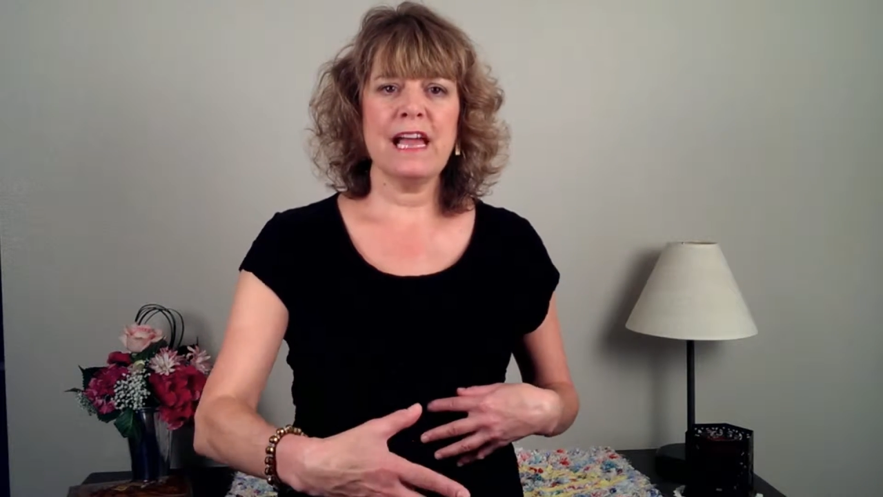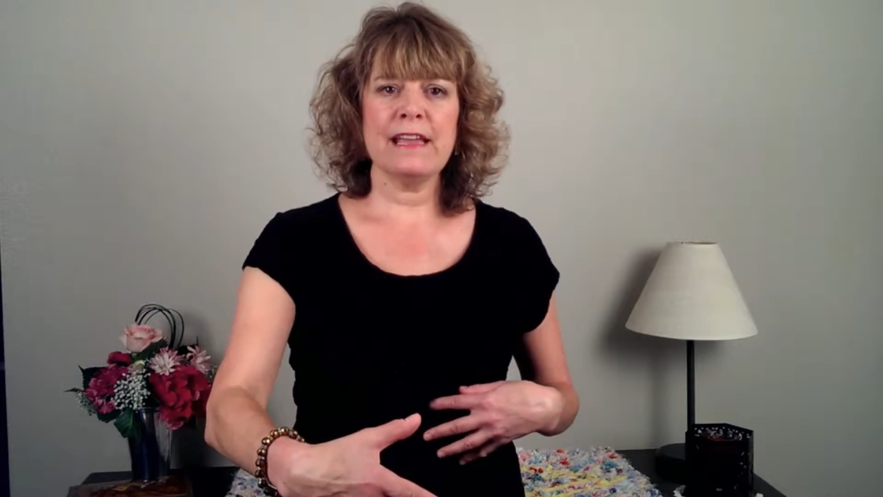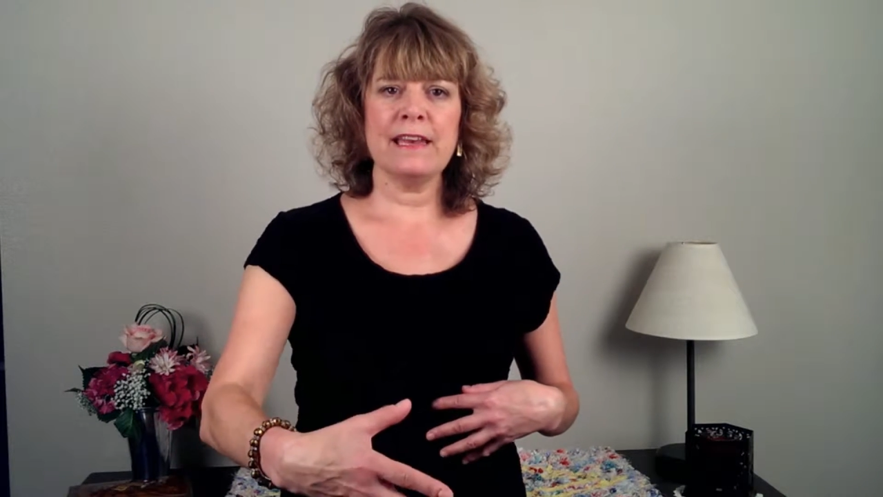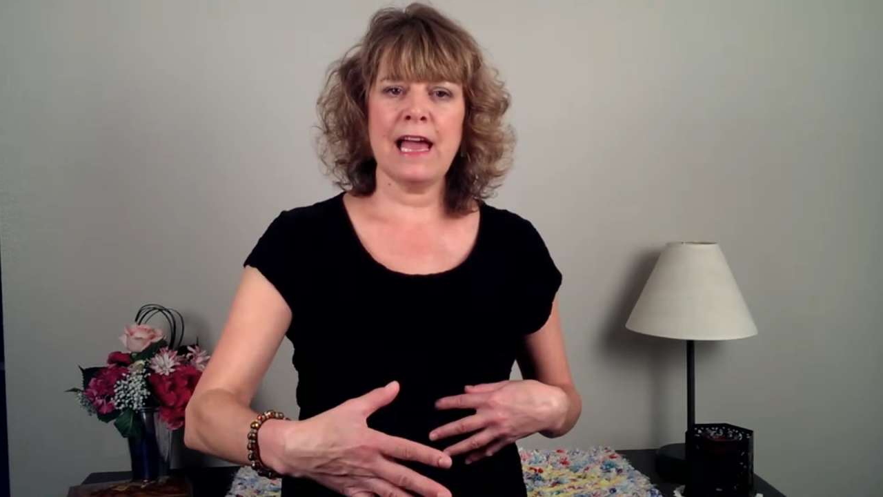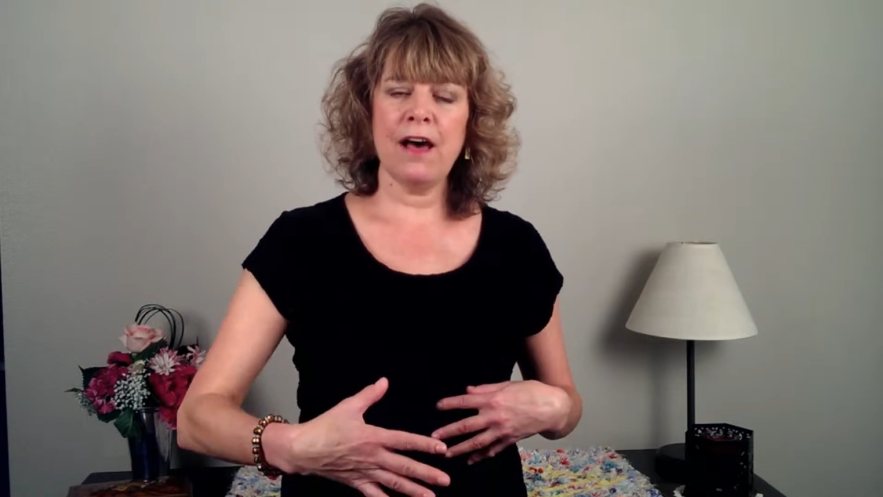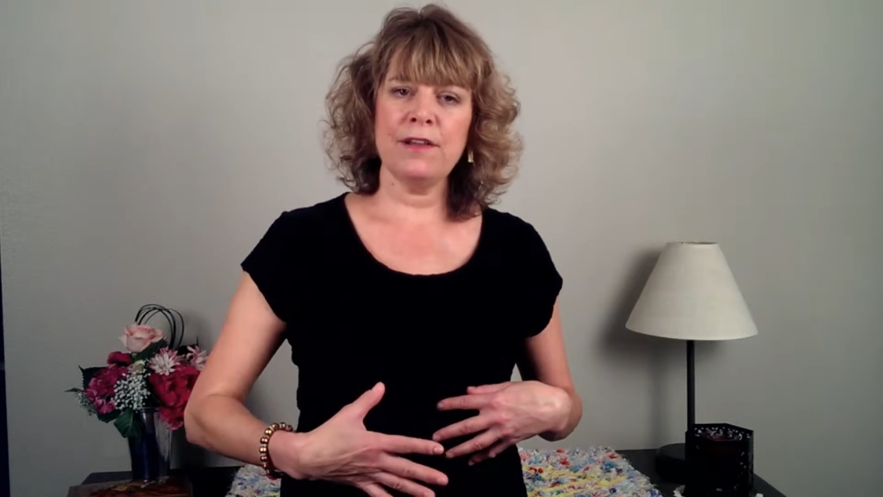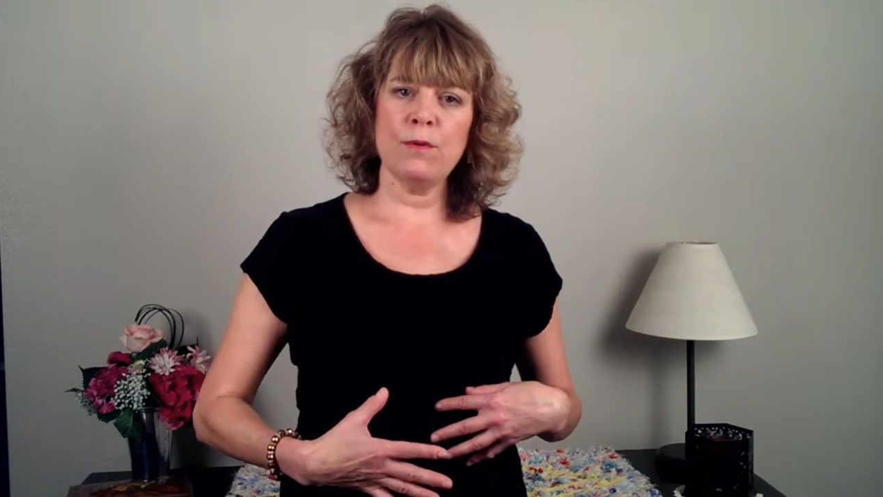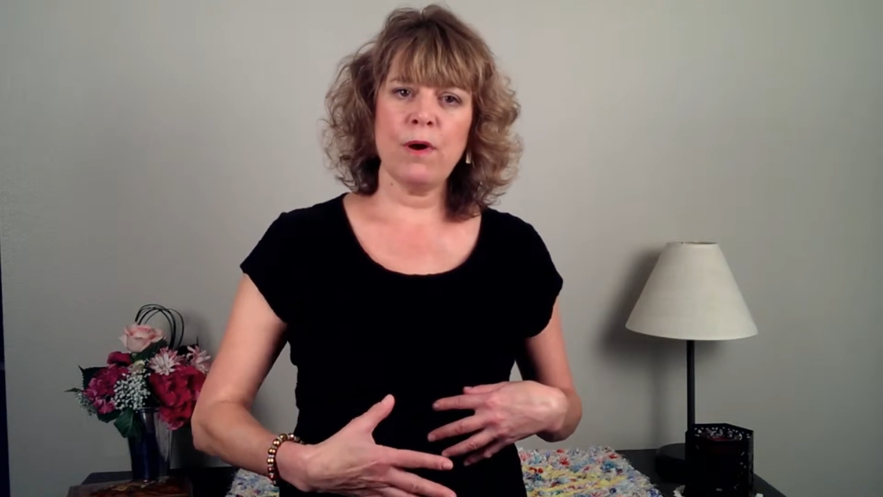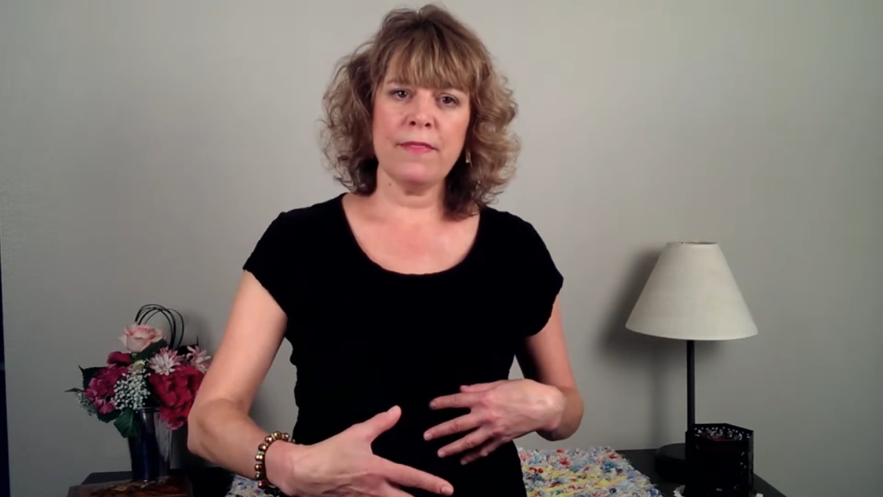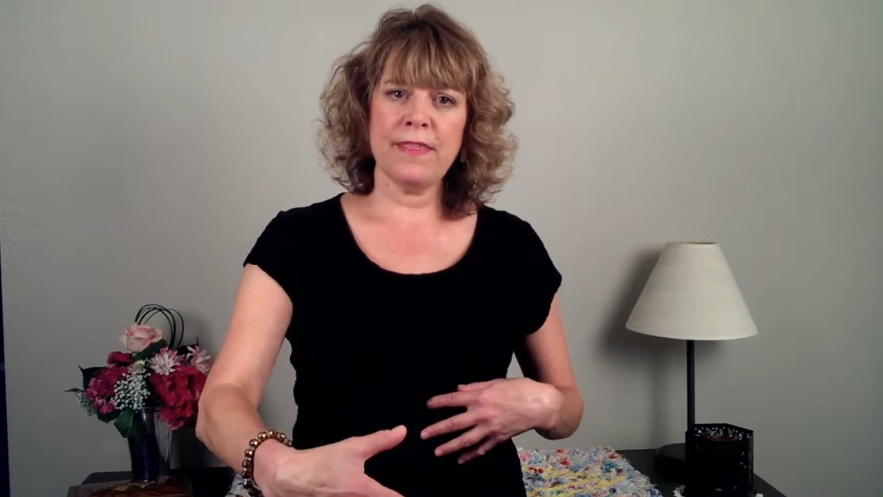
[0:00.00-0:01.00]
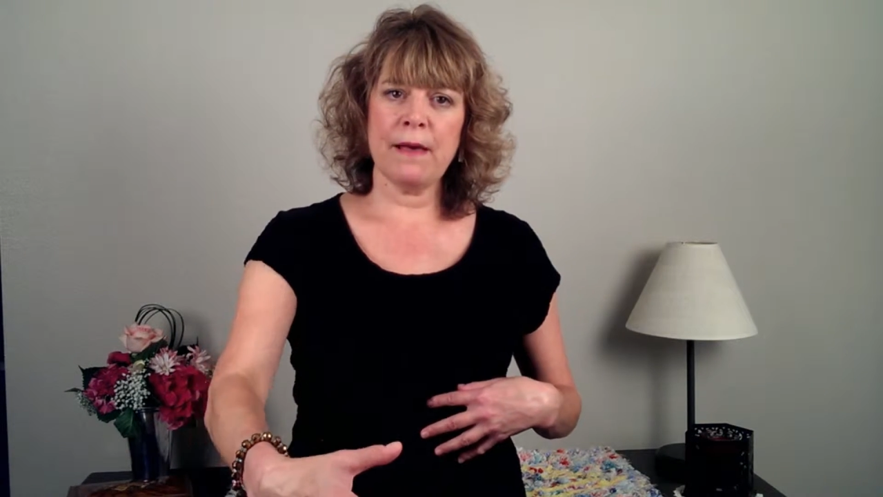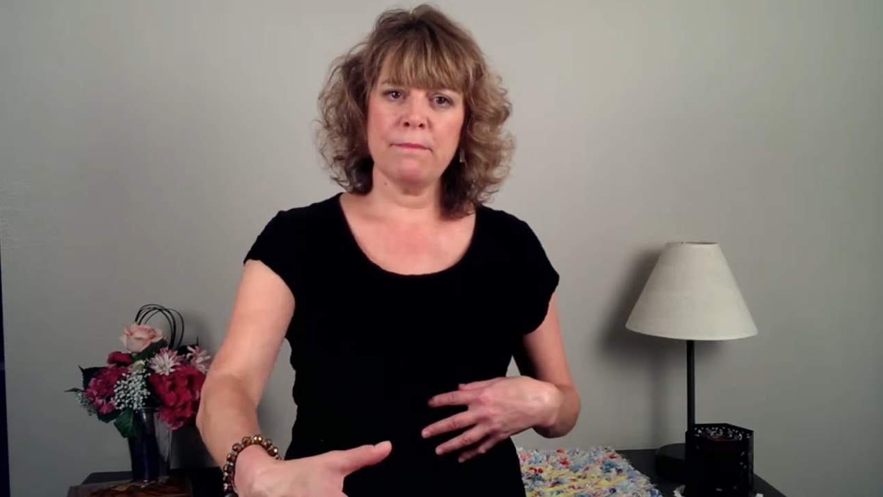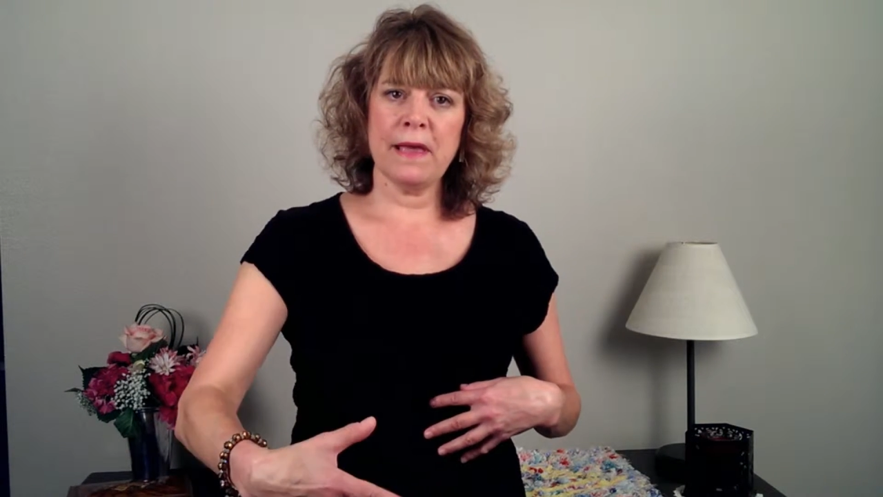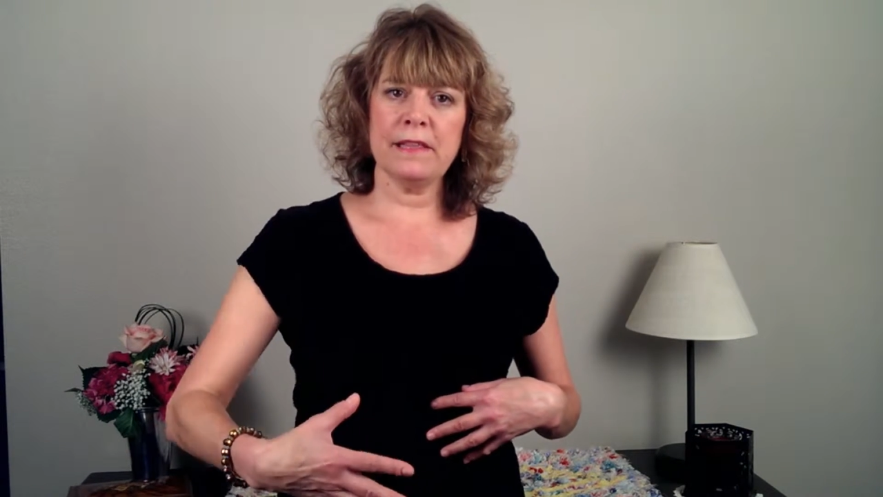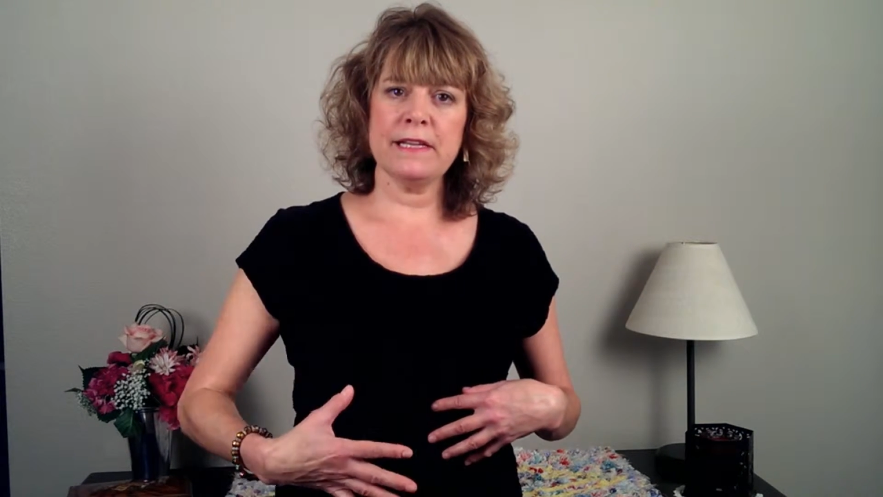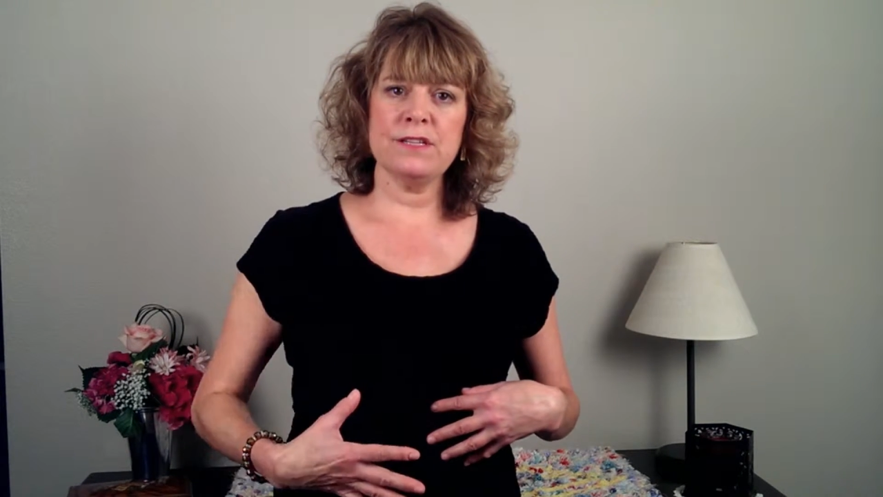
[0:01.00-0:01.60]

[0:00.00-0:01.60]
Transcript: like and how you want that belly